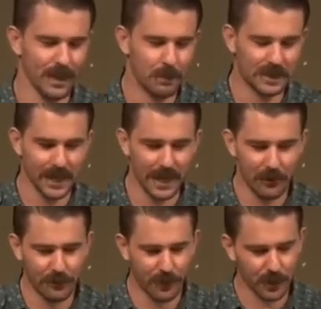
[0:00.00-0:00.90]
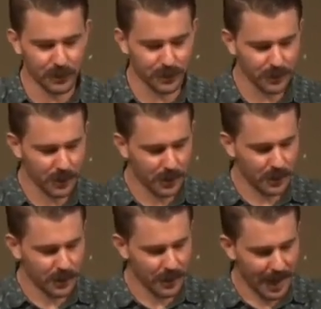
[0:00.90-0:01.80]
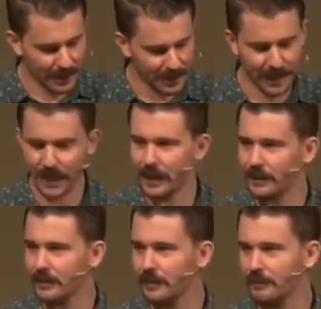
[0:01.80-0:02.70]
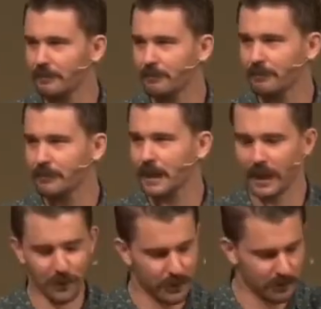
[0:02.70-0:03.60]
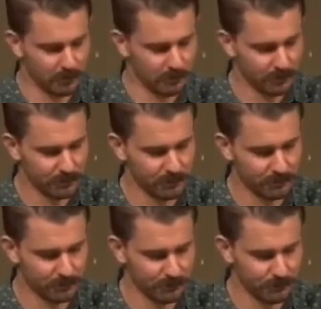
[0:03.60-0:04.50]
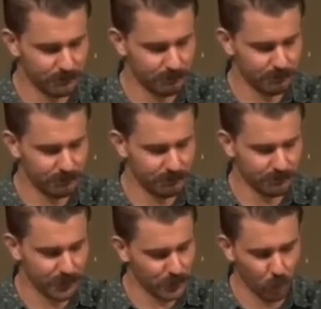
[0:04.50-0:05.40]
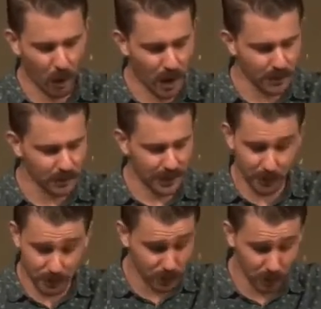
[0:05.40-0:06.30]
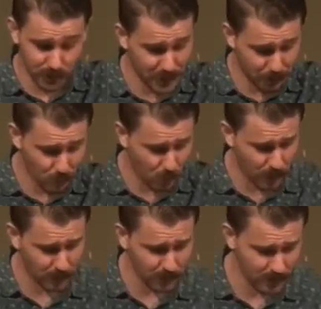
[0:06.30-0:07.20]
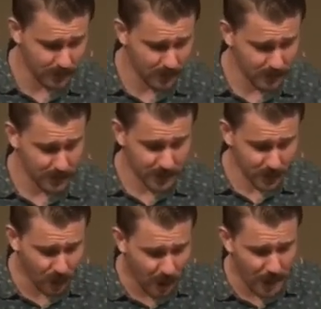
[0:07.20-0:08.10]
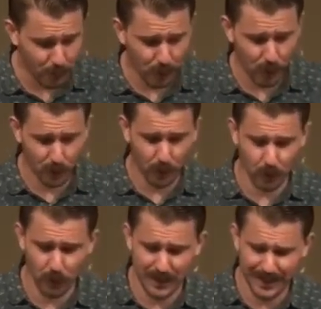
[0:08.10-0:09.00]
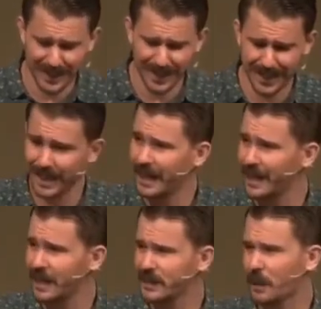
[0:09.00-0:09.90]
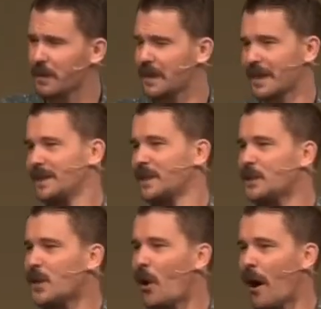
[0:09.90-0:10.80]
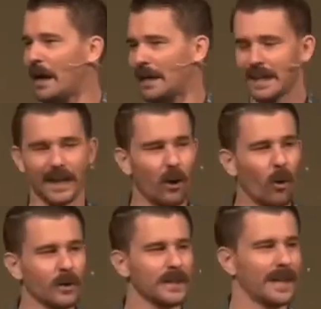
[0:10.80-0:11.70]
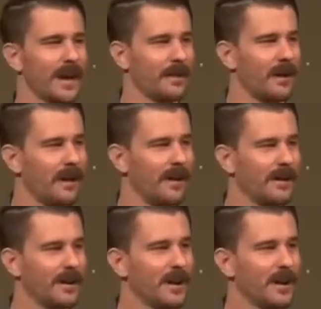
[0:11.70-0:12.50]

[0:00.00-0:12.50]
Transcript: But see, here in verse 18, here in Verse 1 here in John chapter 1, this entire prologue, we see something that is entirely, altogether